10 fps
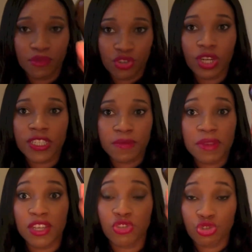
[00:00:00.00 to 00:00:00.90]
Trust
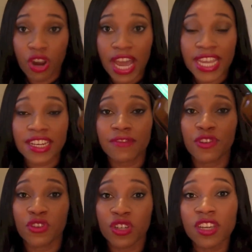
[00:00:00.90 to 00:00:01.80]
me, try it if
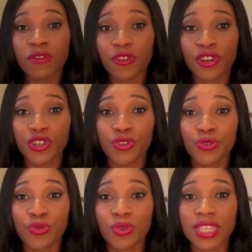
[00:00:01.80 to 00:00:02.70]
you're looking for a
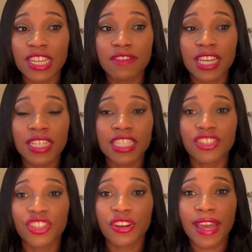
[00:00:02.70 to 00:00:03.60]
new leave-in conditioner.